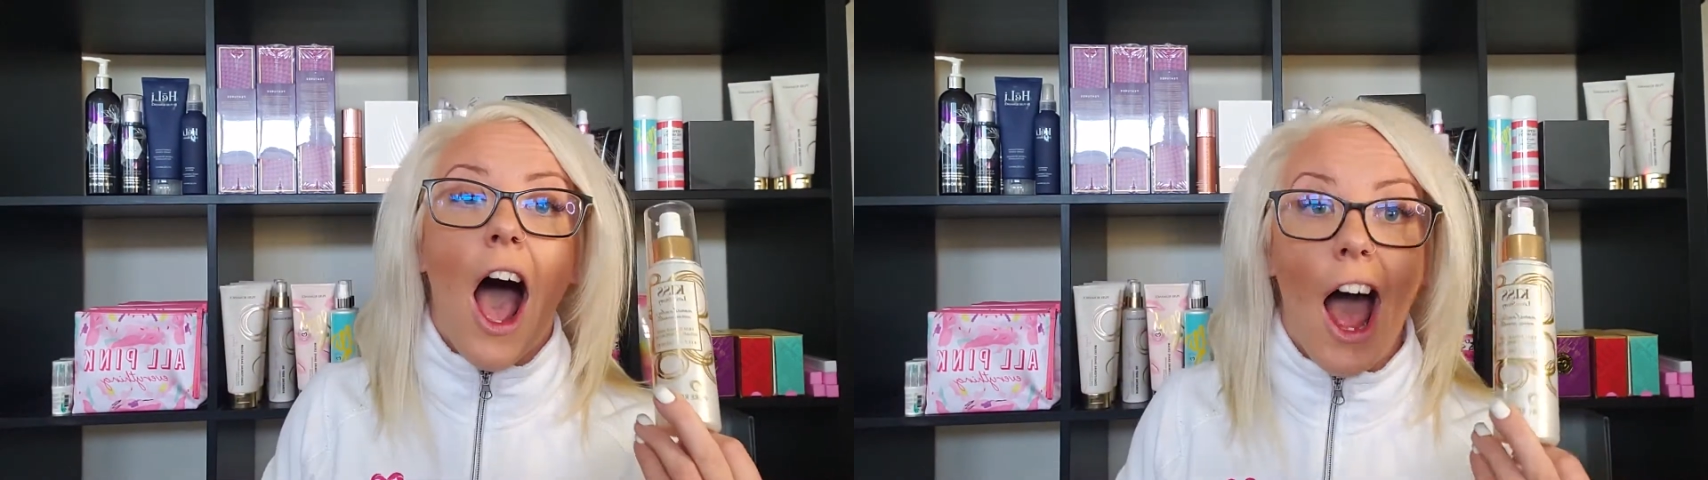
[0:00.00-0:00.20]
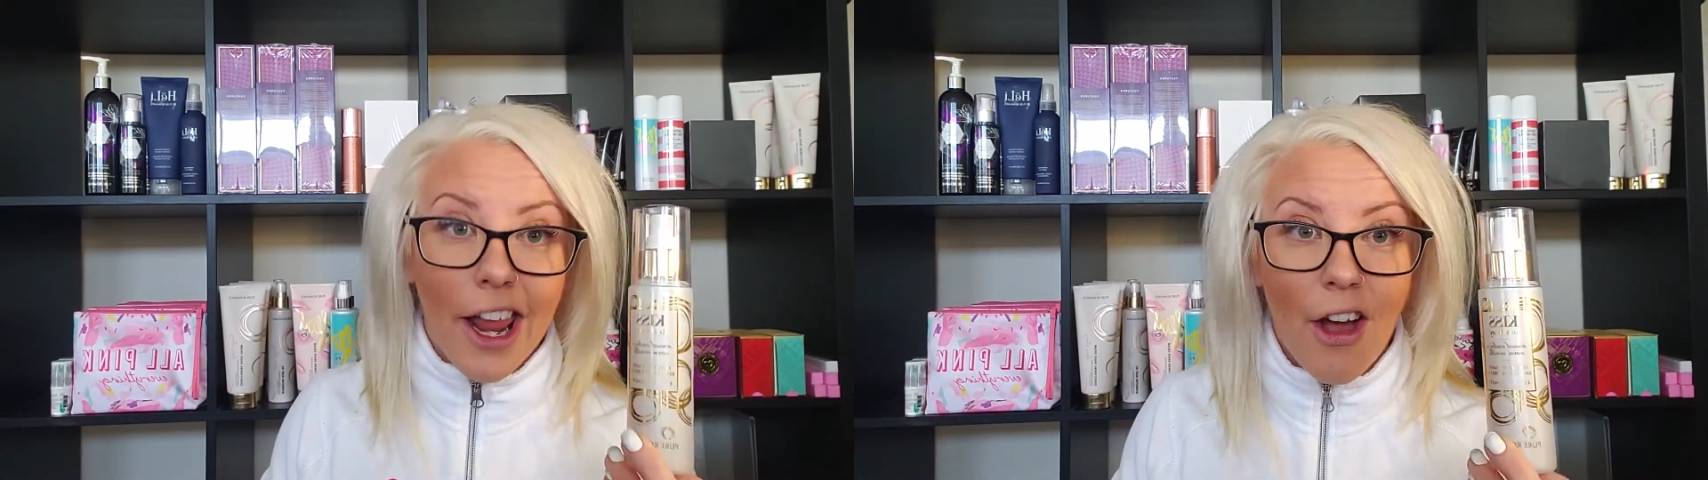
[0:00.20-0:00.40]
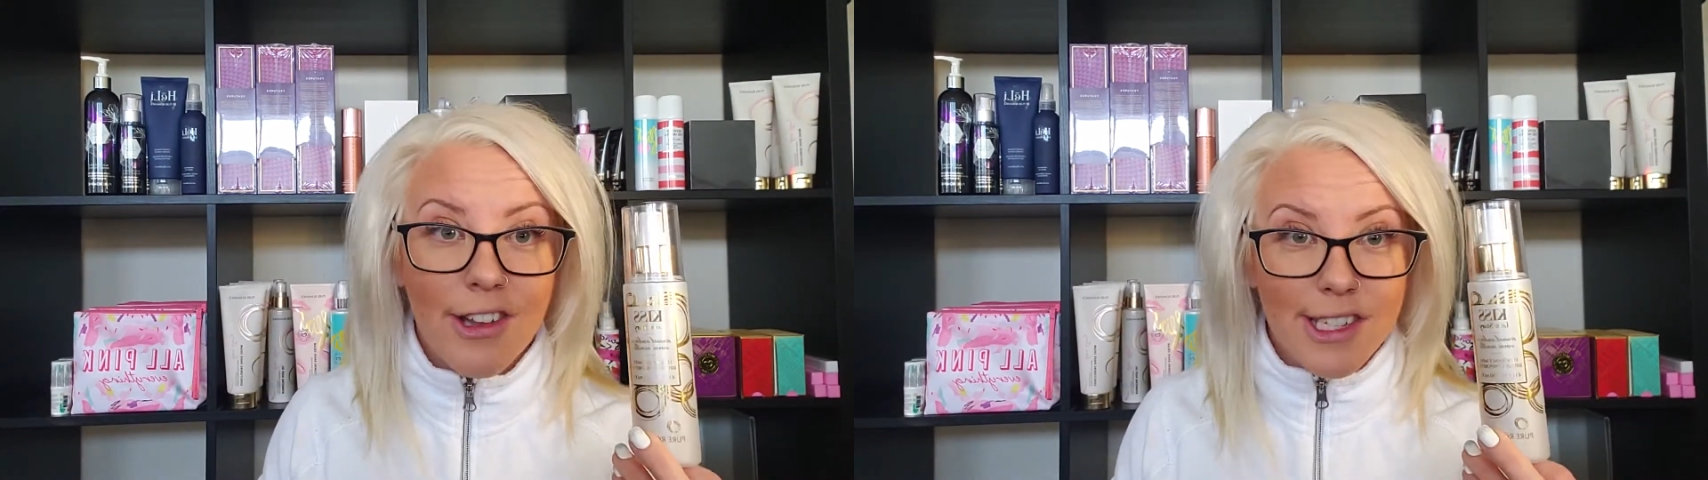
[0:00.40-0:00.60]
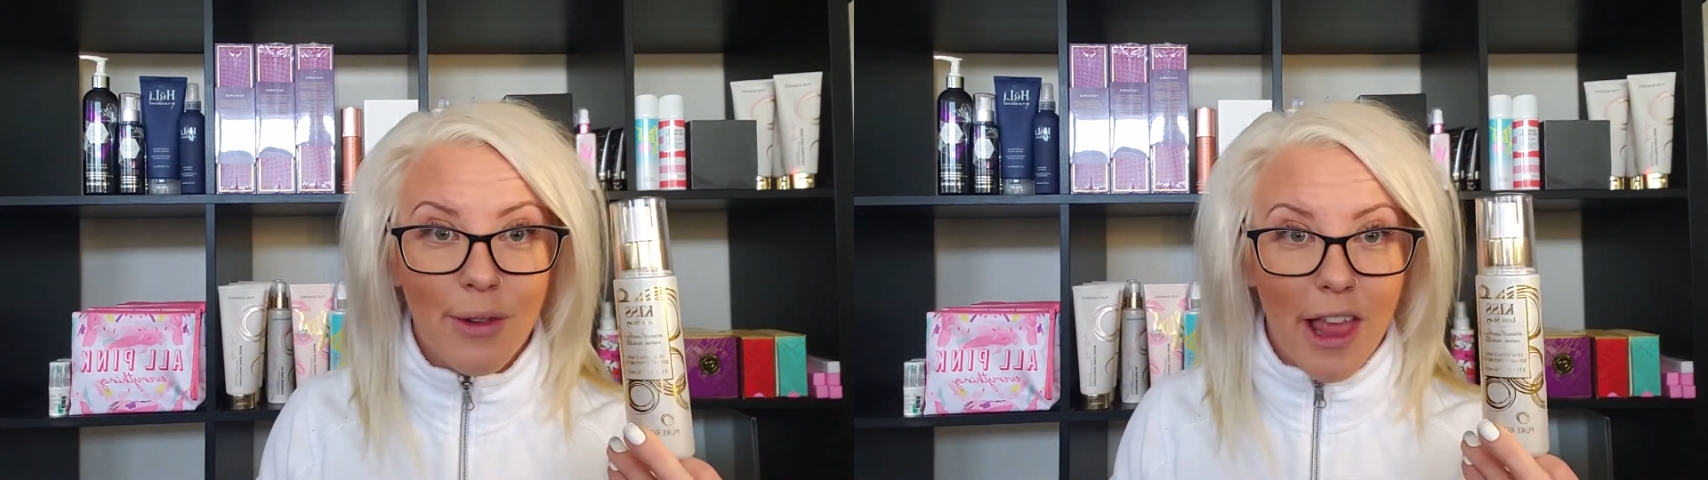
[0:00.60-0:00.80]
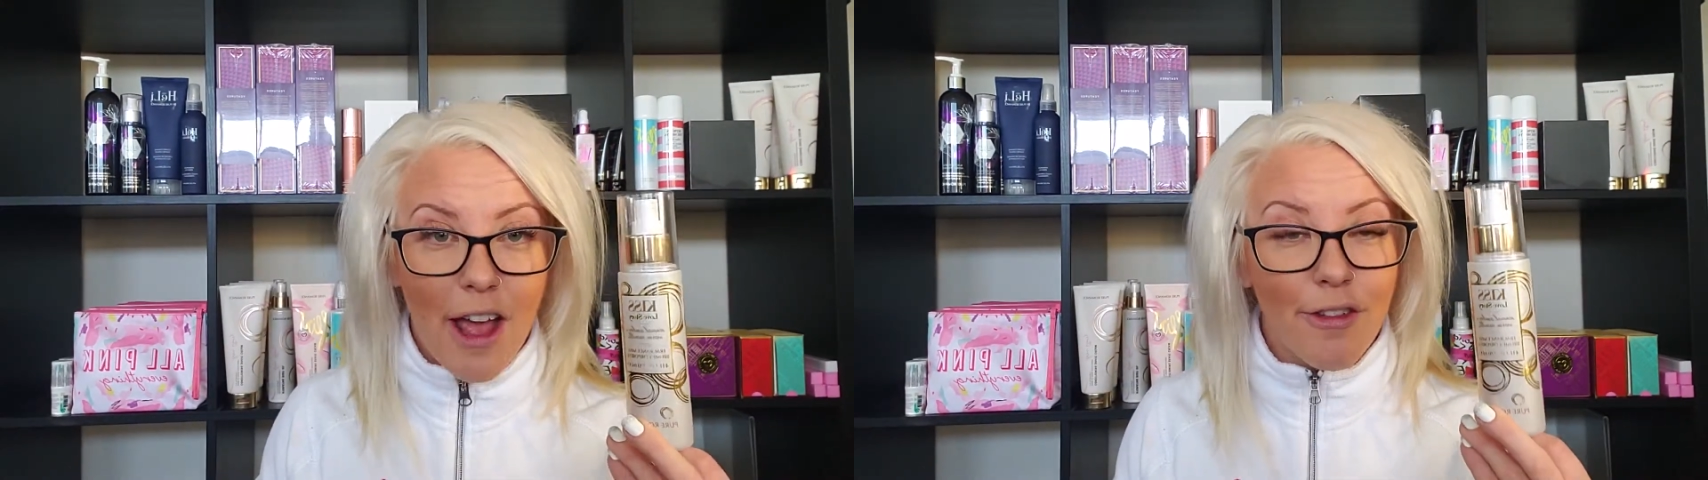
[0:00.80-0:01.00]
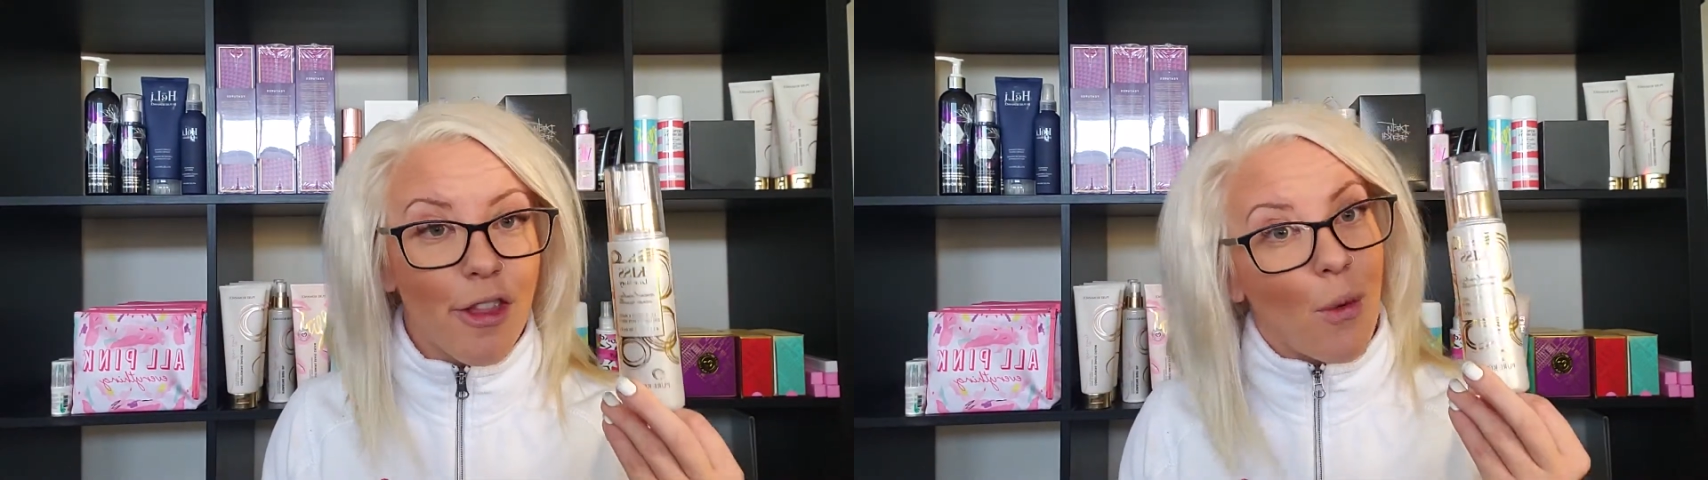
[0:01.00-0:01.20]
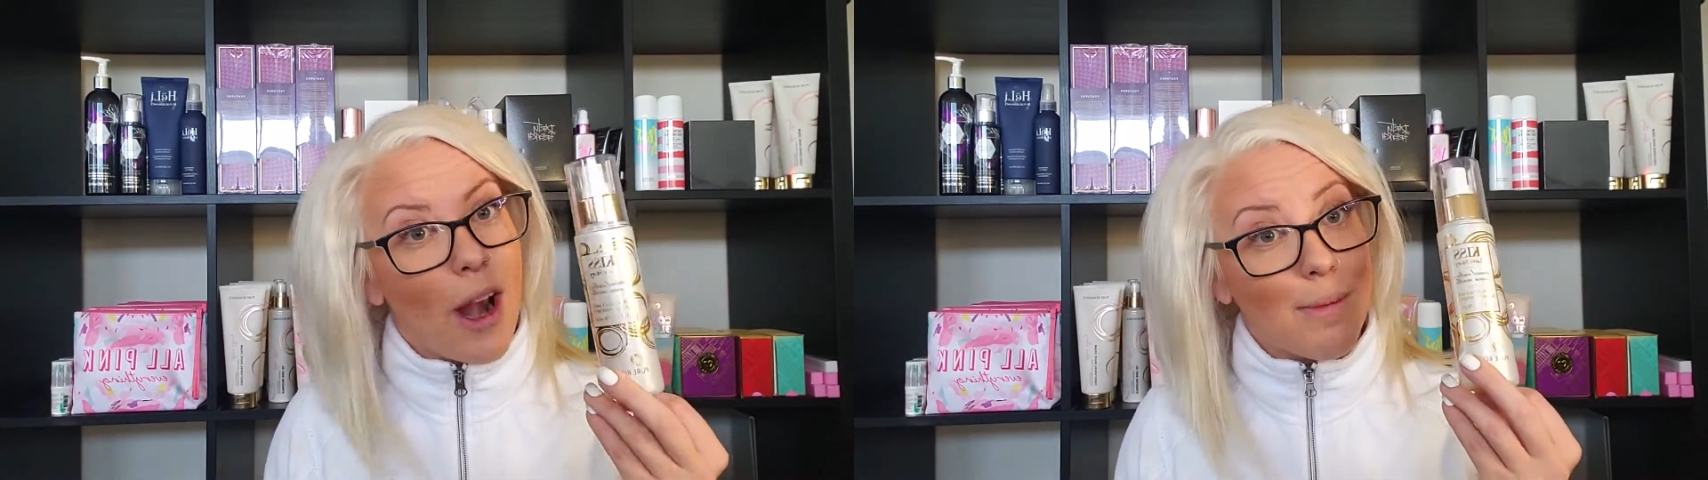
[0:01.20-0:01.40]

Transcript: I also love the one